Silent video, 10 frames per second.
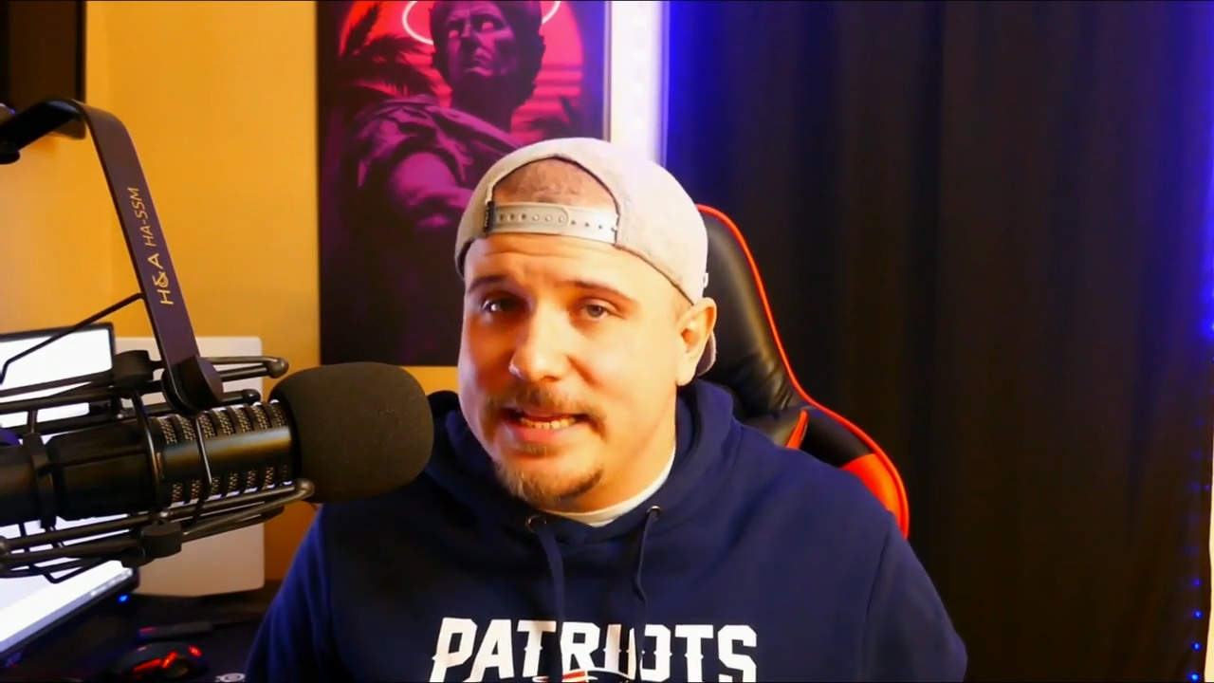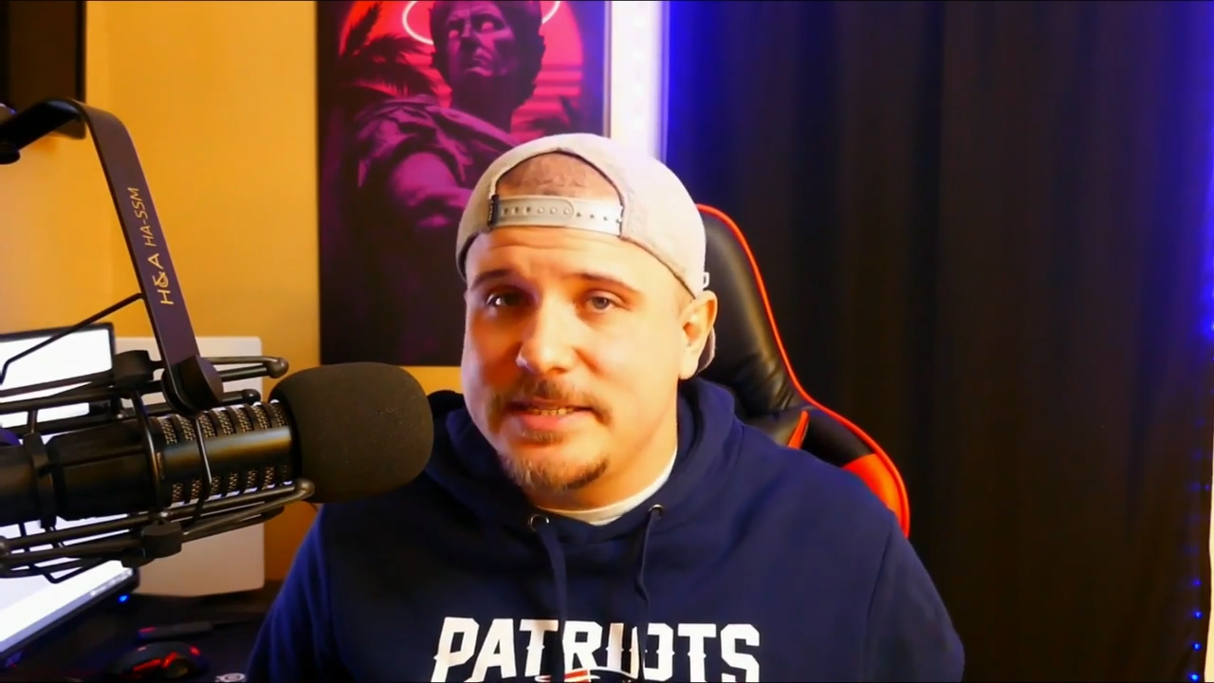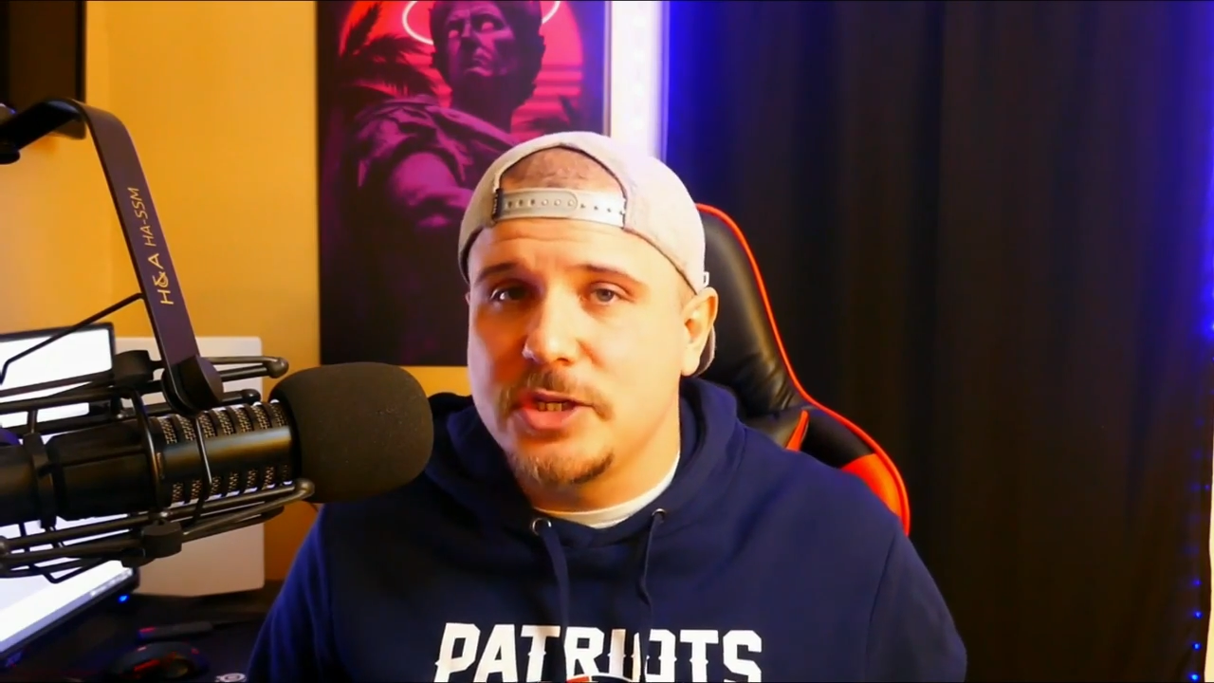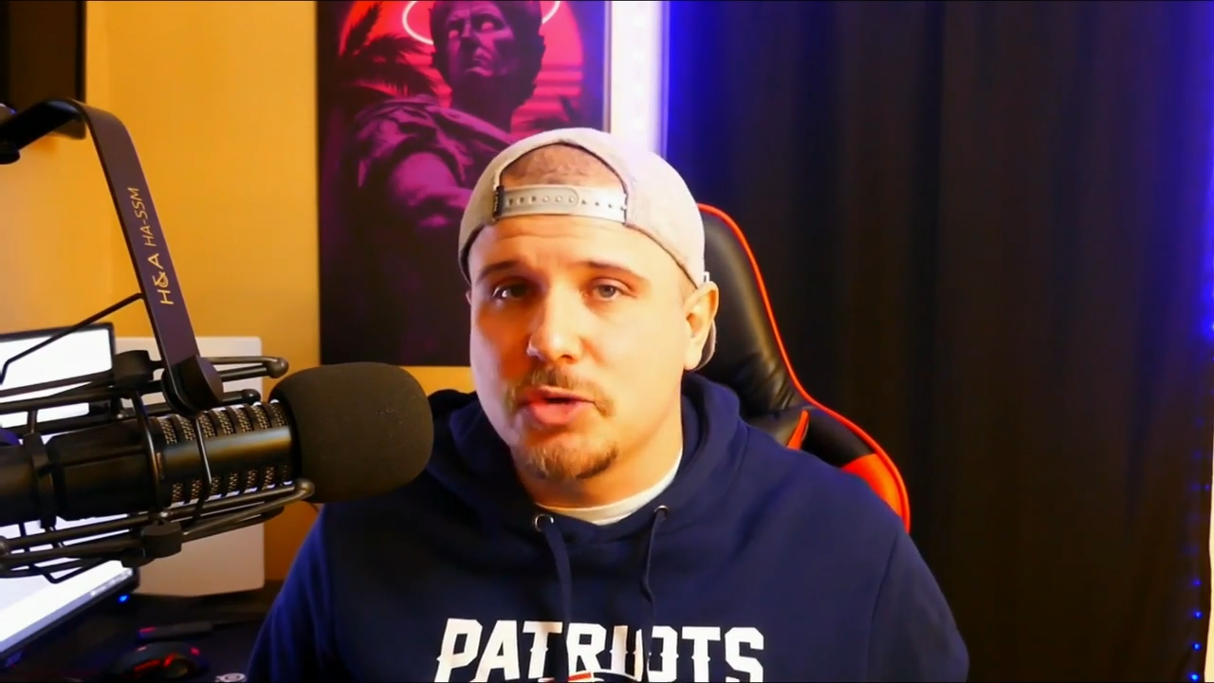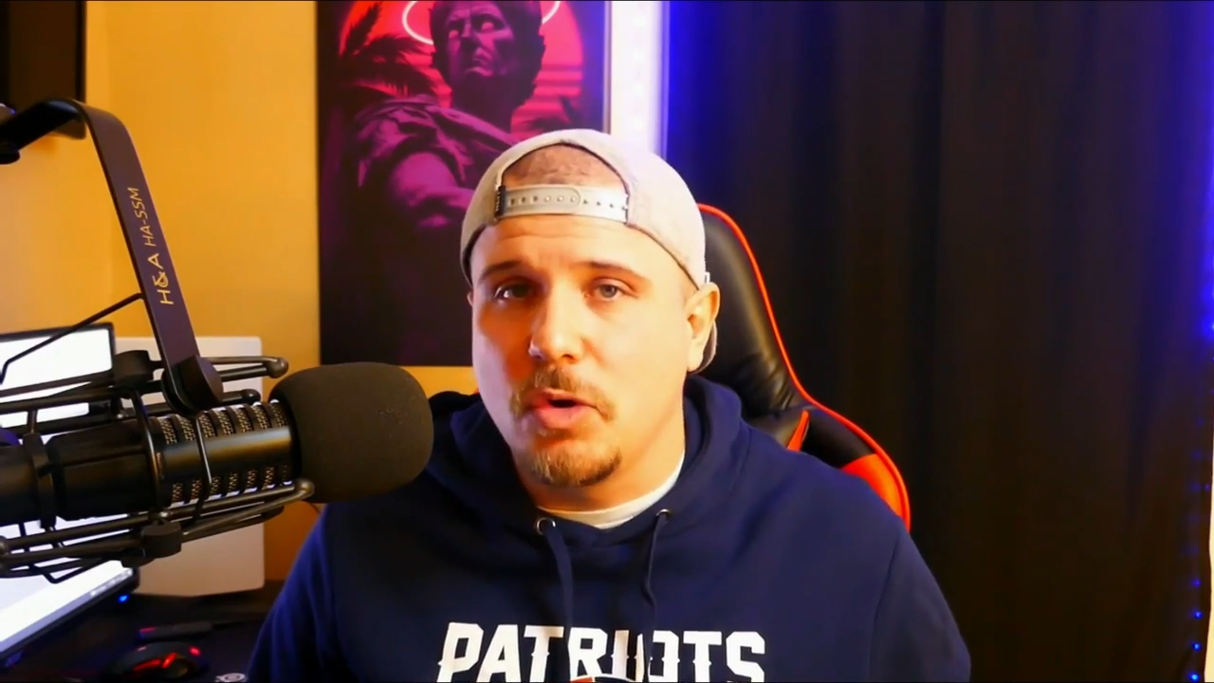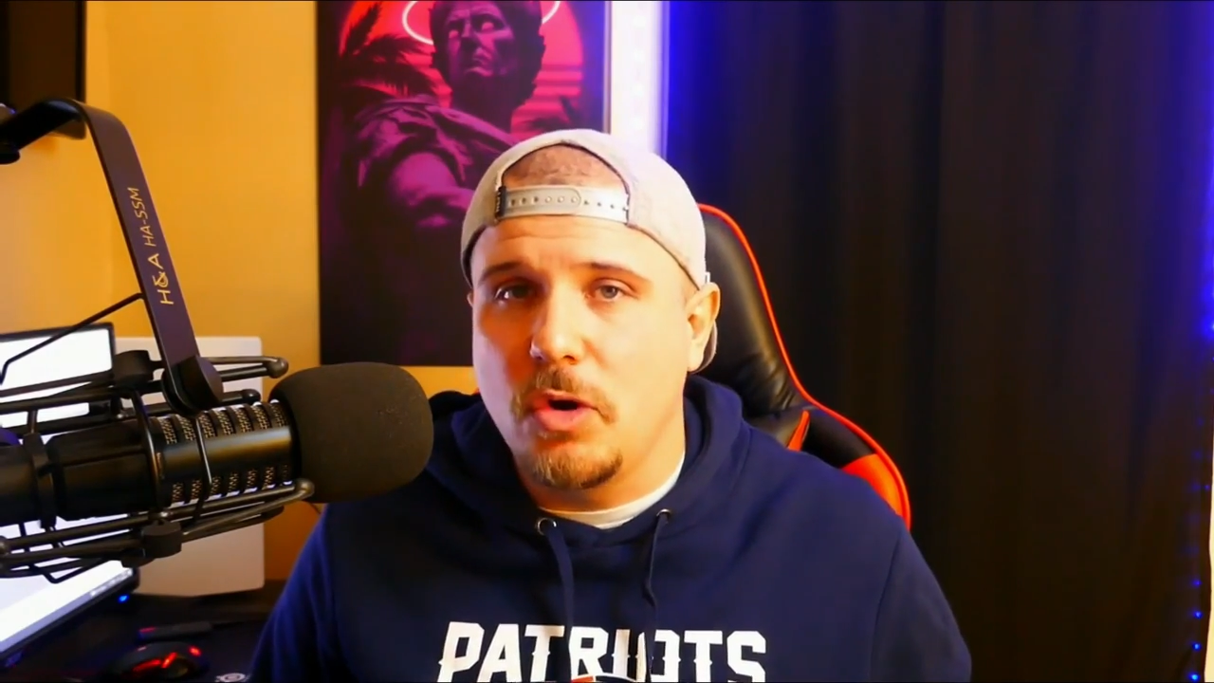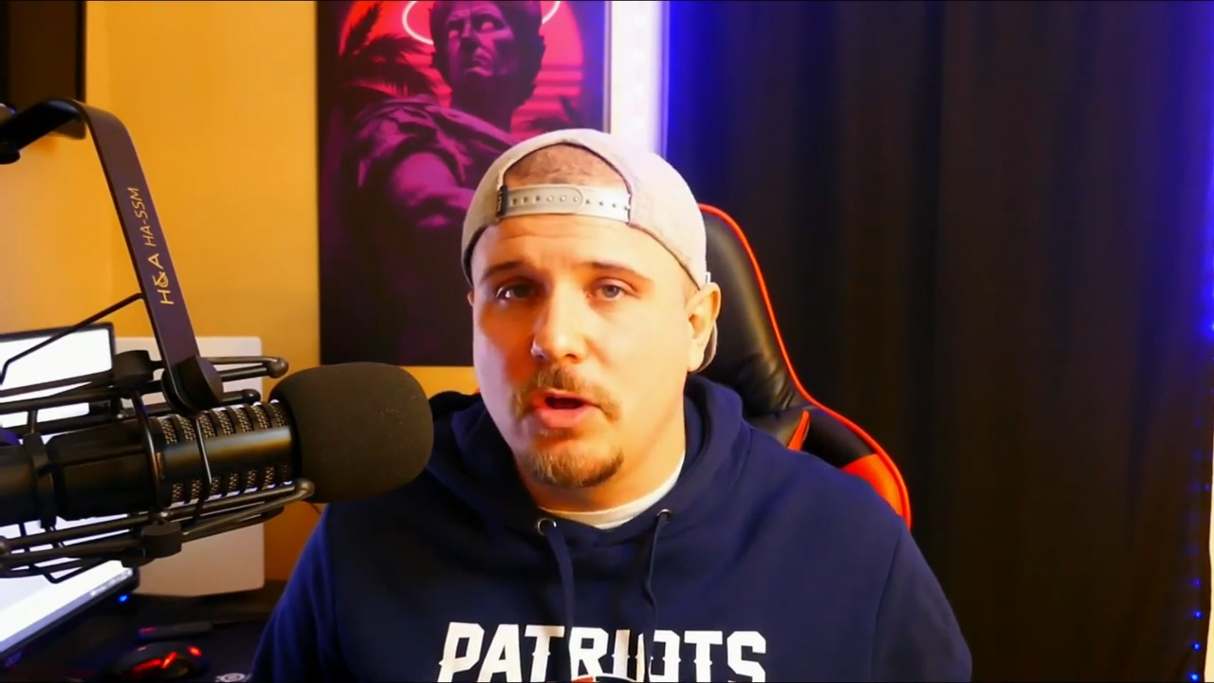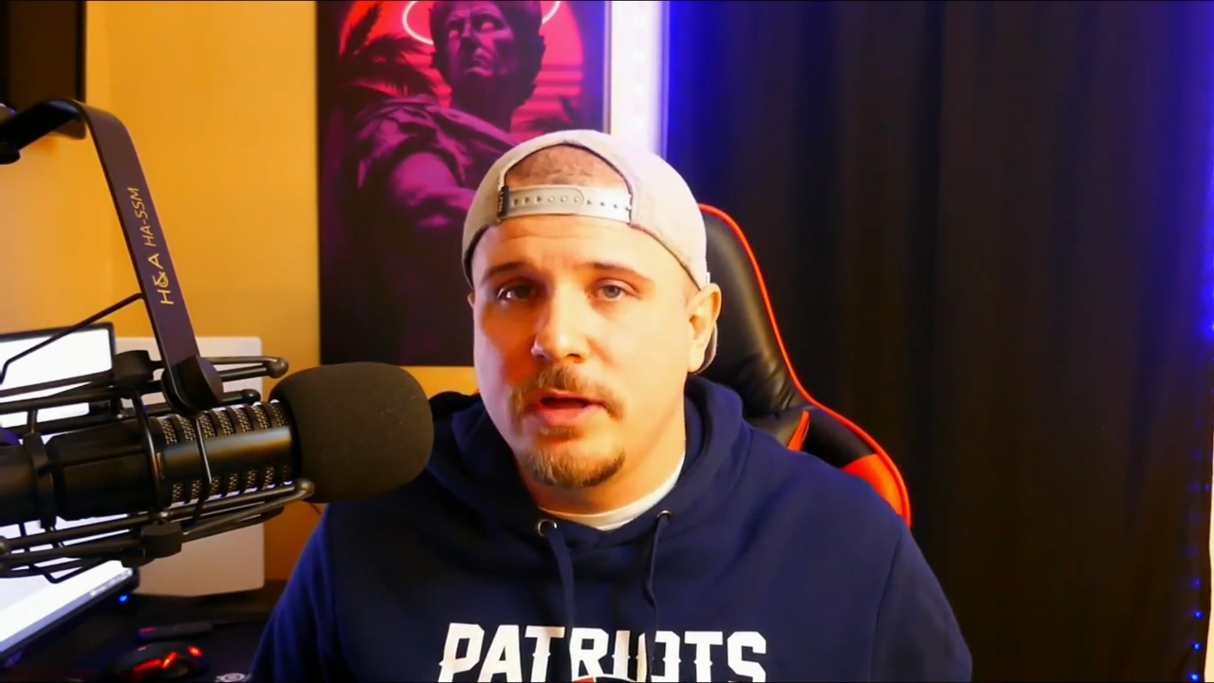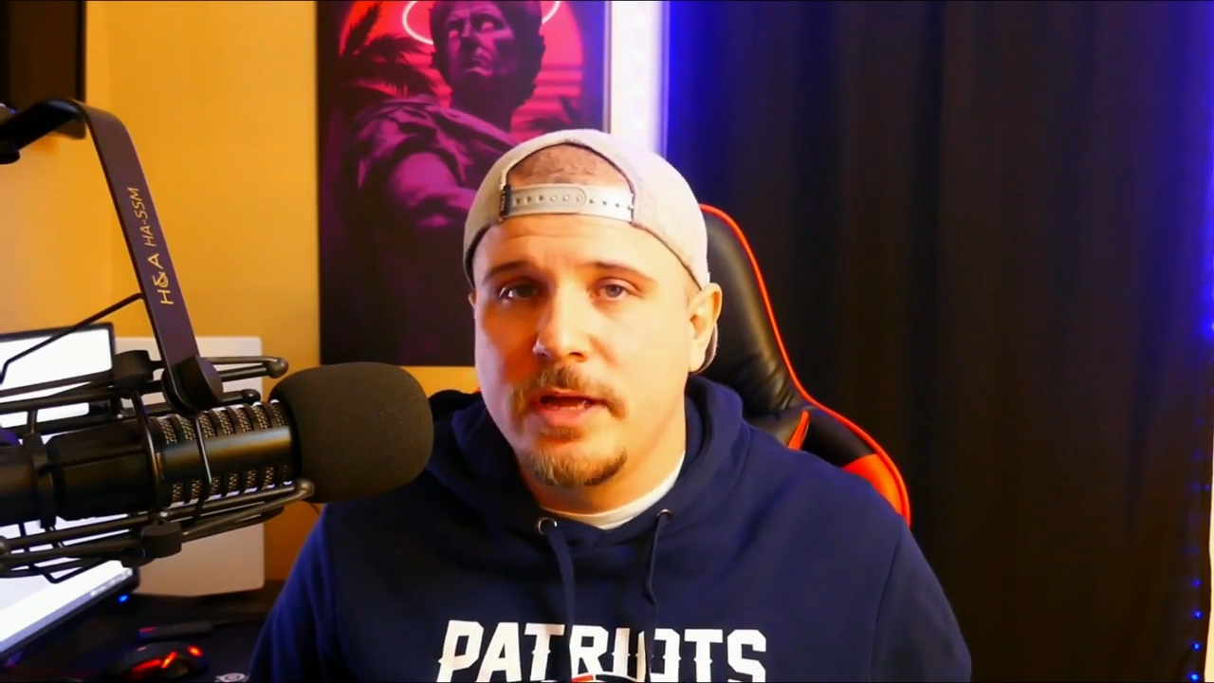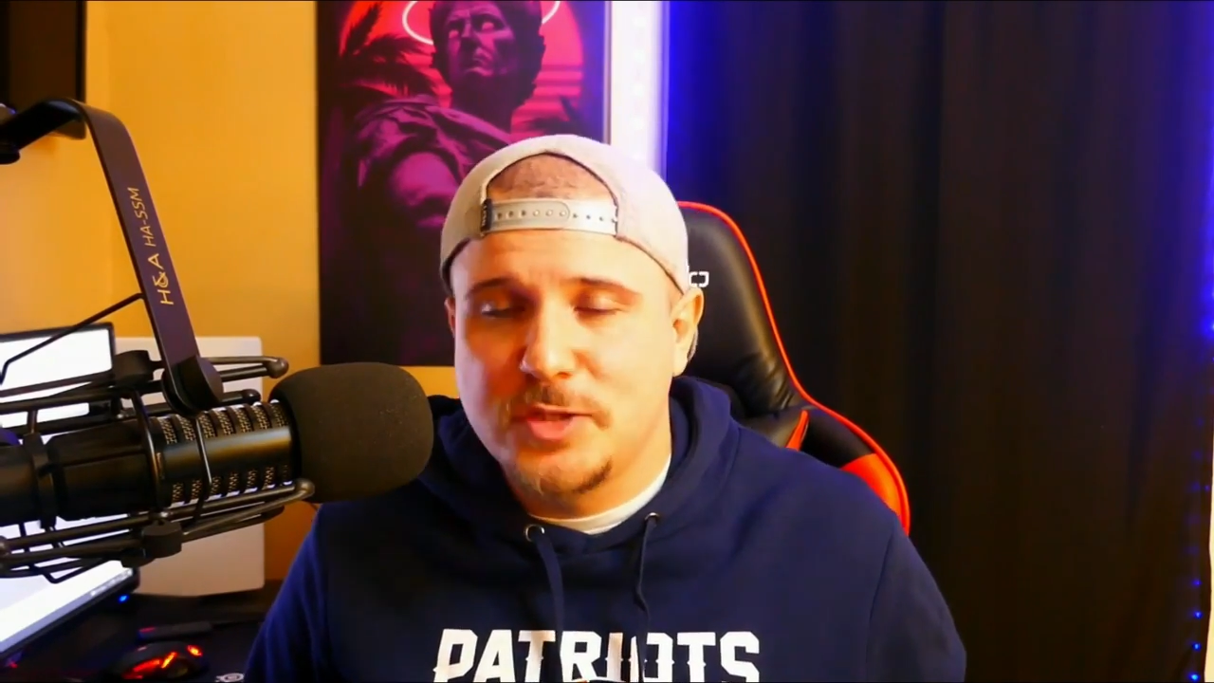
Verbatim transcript: is a troll,